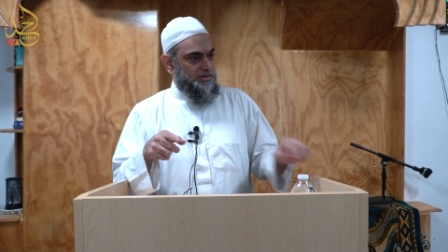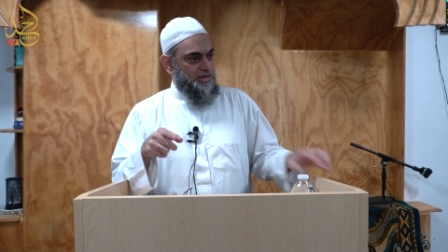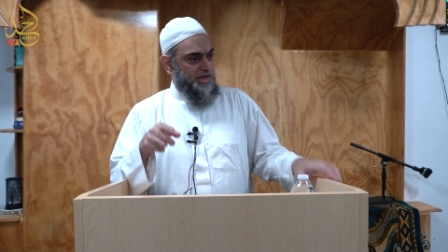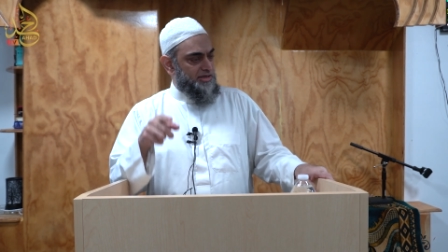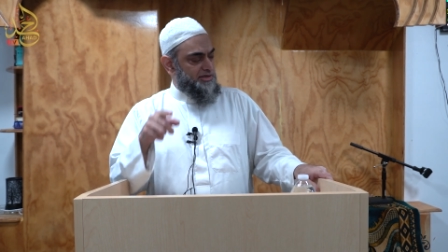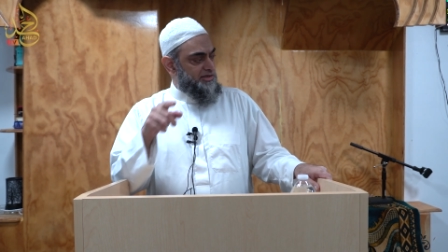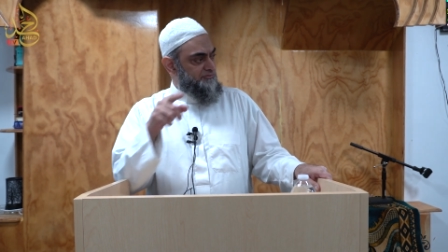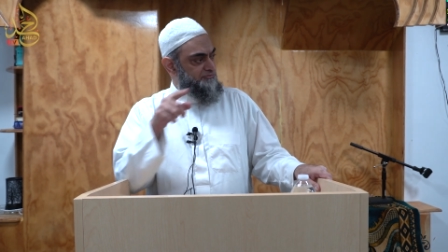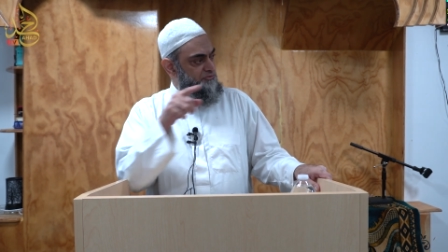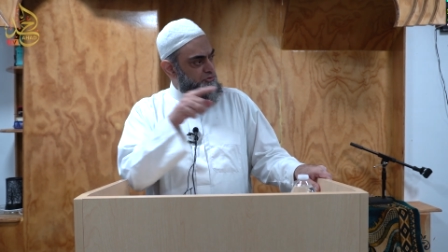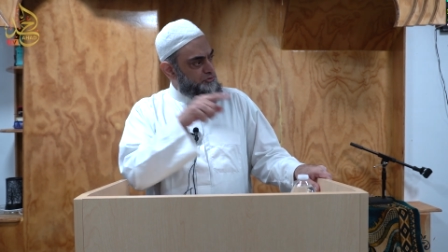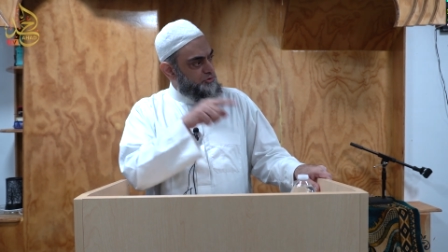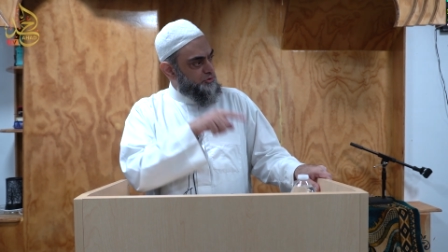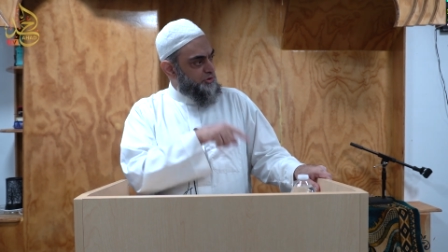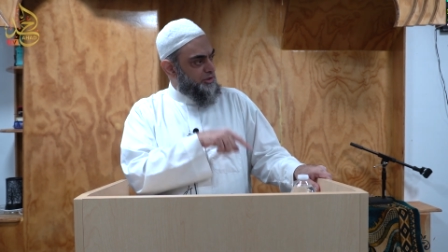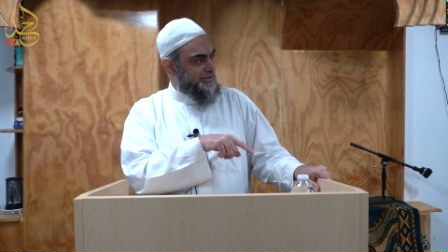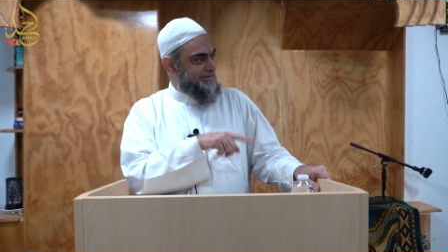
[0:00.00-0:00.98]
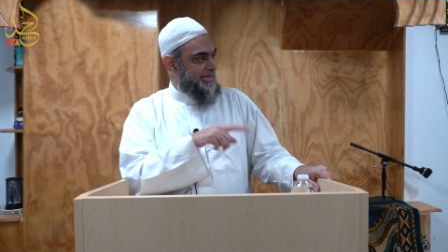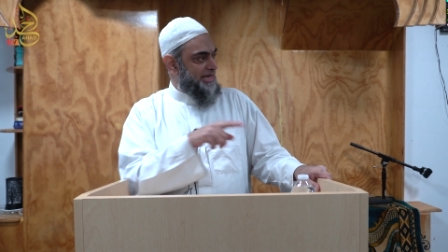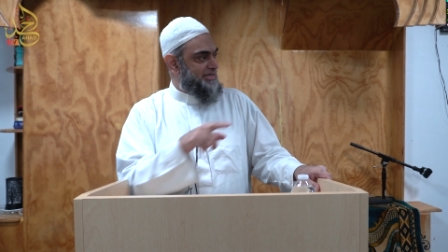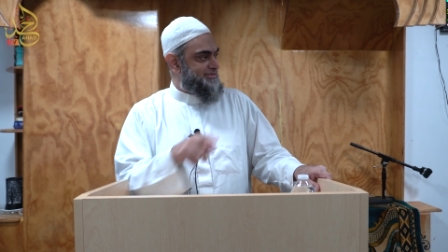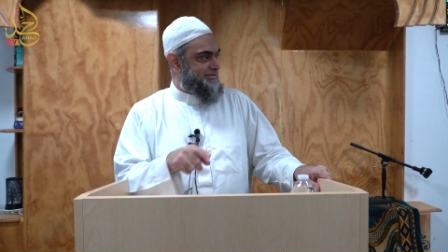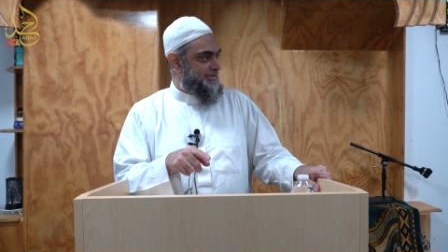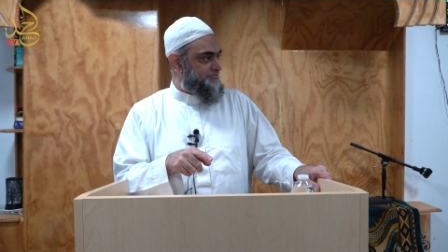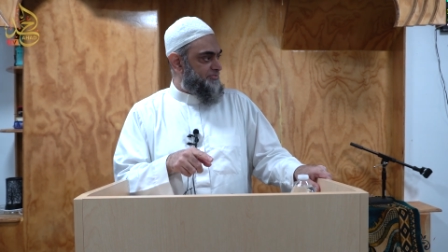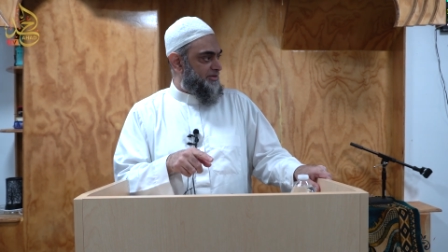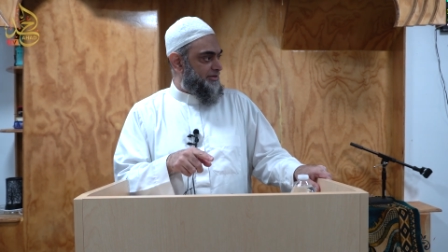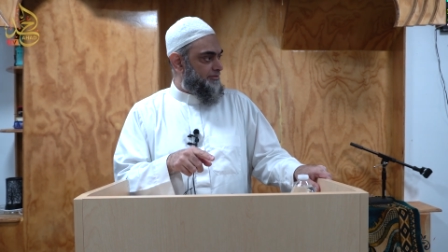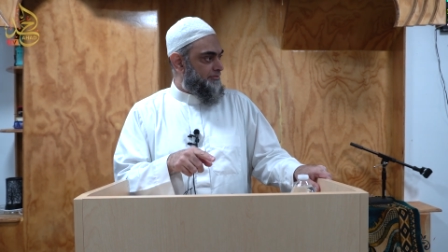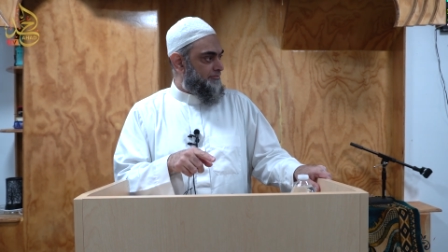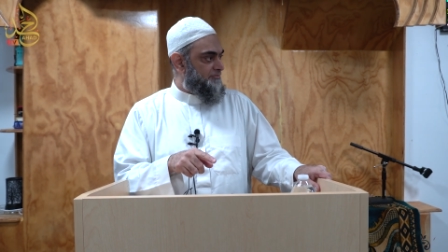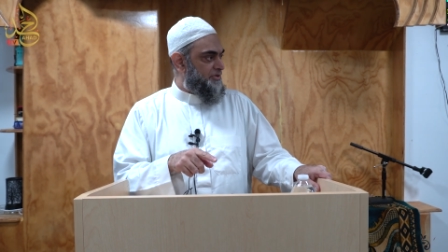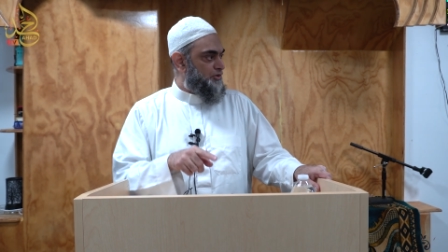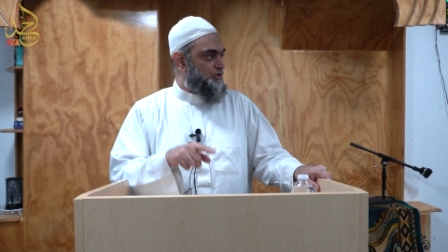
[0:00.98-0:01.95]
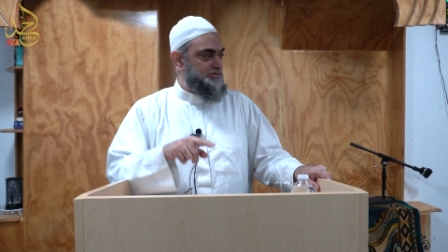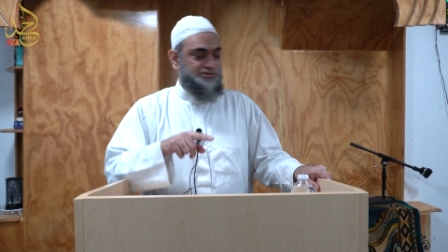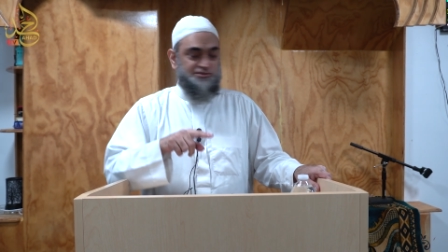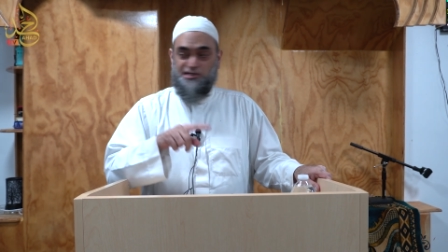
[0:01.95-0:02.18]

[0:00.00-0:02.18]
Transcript: and if you do not like something, because